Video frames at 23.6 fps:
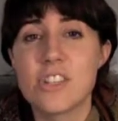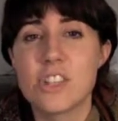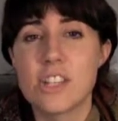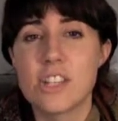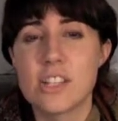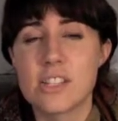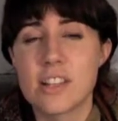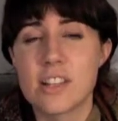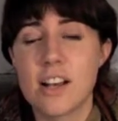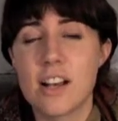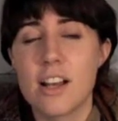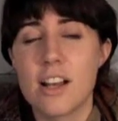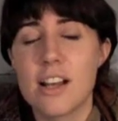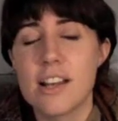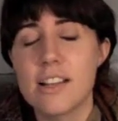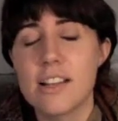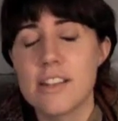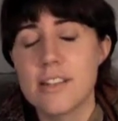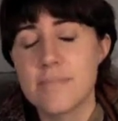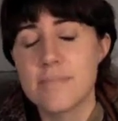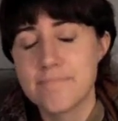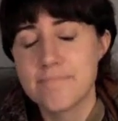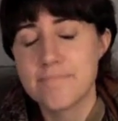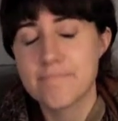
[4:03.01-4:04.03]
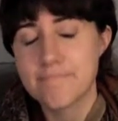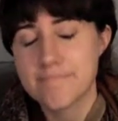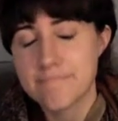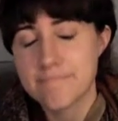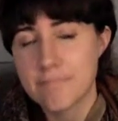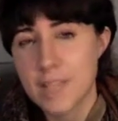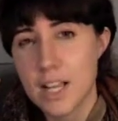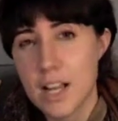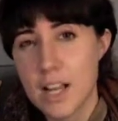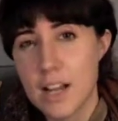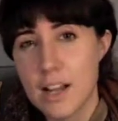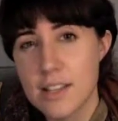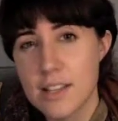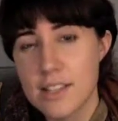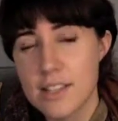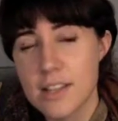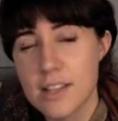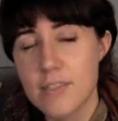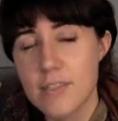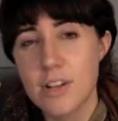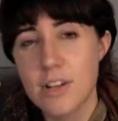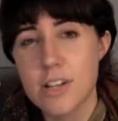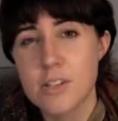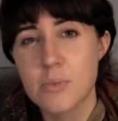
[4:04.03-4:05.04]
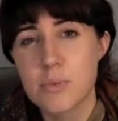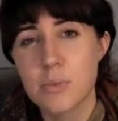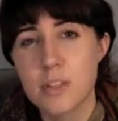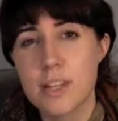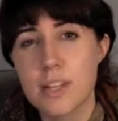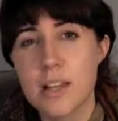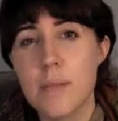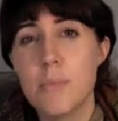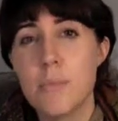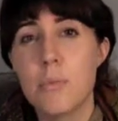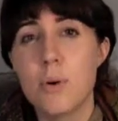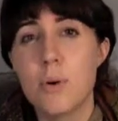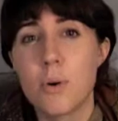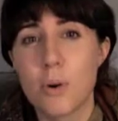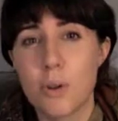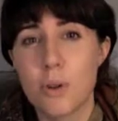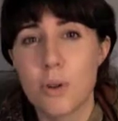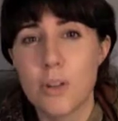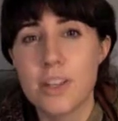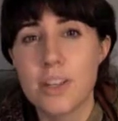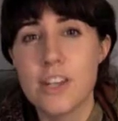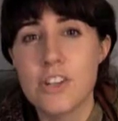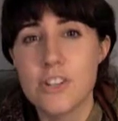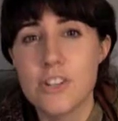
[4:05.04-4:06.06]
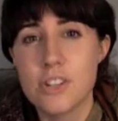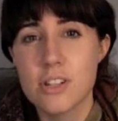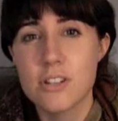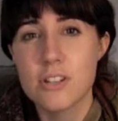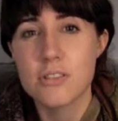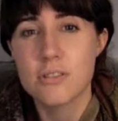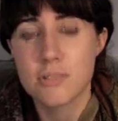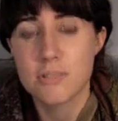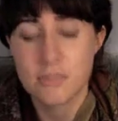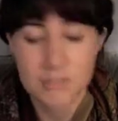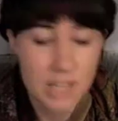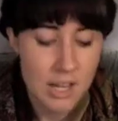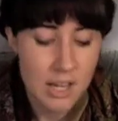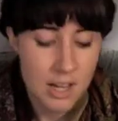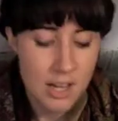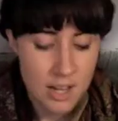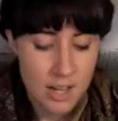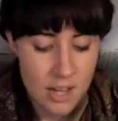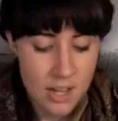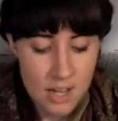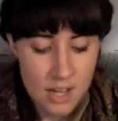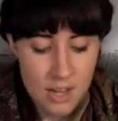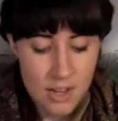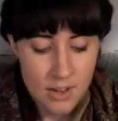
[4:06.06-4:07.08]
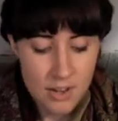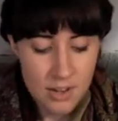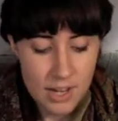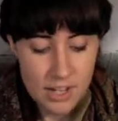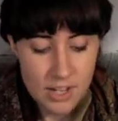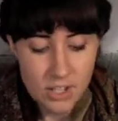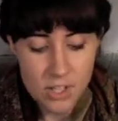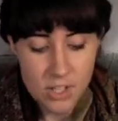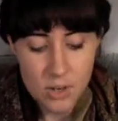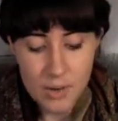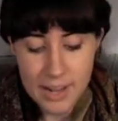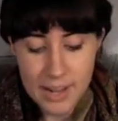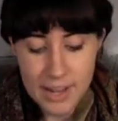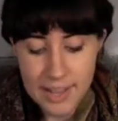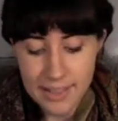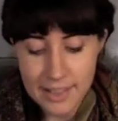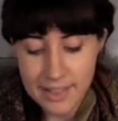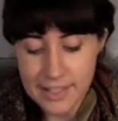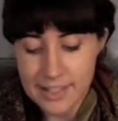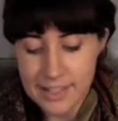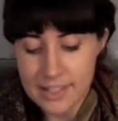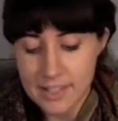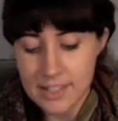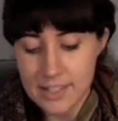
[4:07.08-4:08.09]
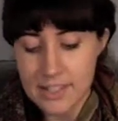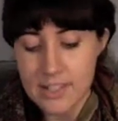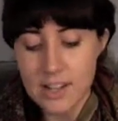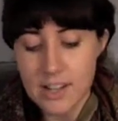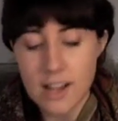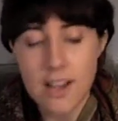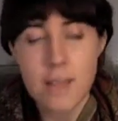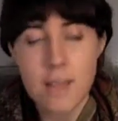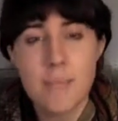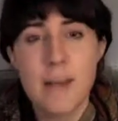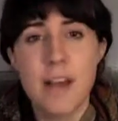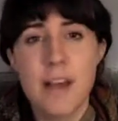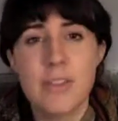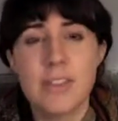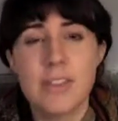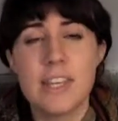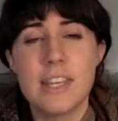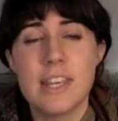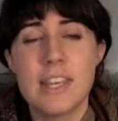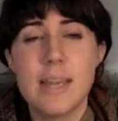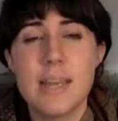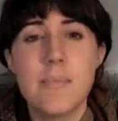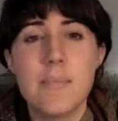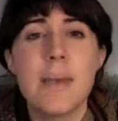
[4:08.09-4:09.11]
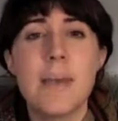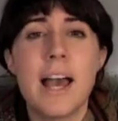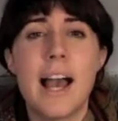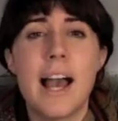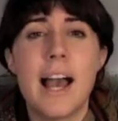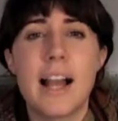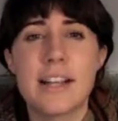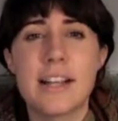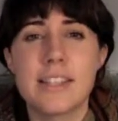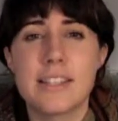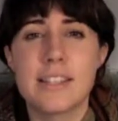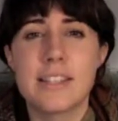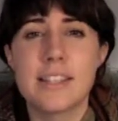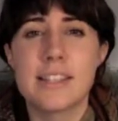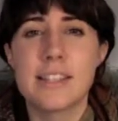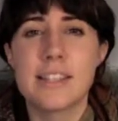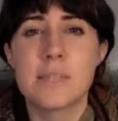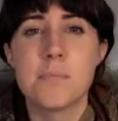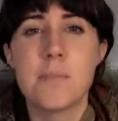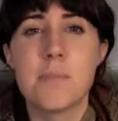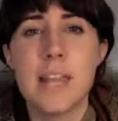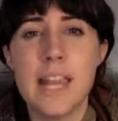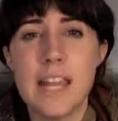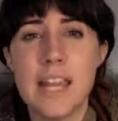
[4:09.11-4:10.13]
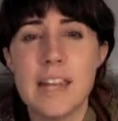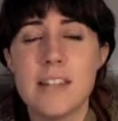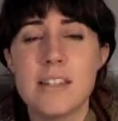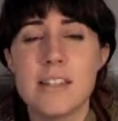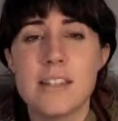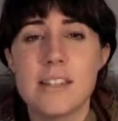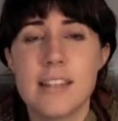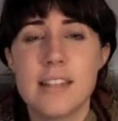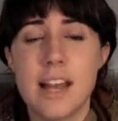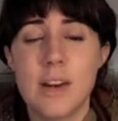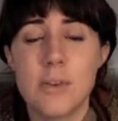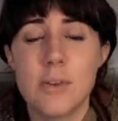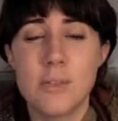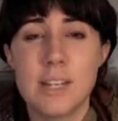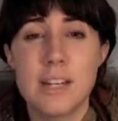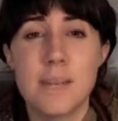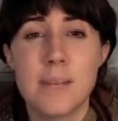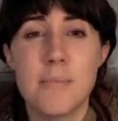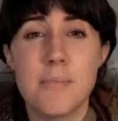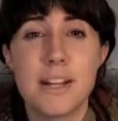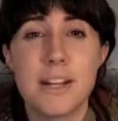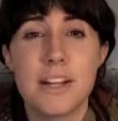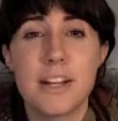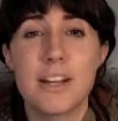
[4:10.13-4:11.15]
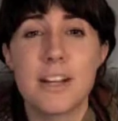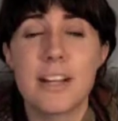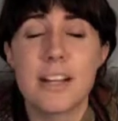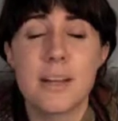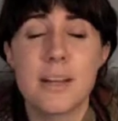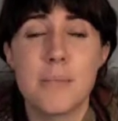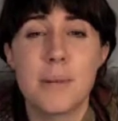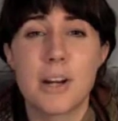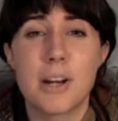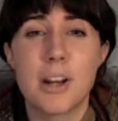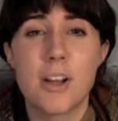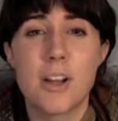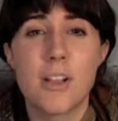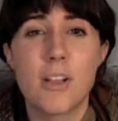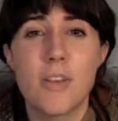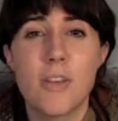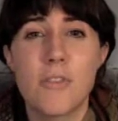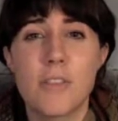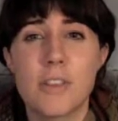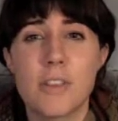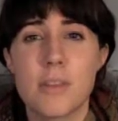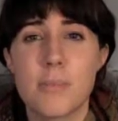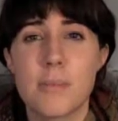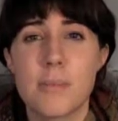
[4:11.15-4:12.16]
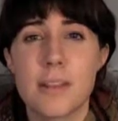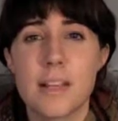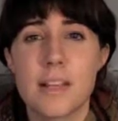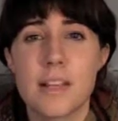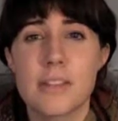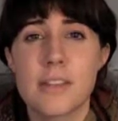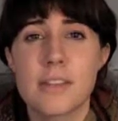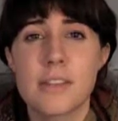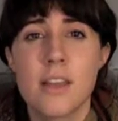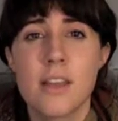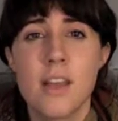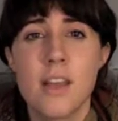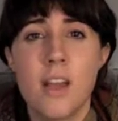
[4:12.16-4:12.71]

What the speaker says: She saw slavery as really a moral issue. Okay, so let's talk about the impact this made, not only in America but all over the place.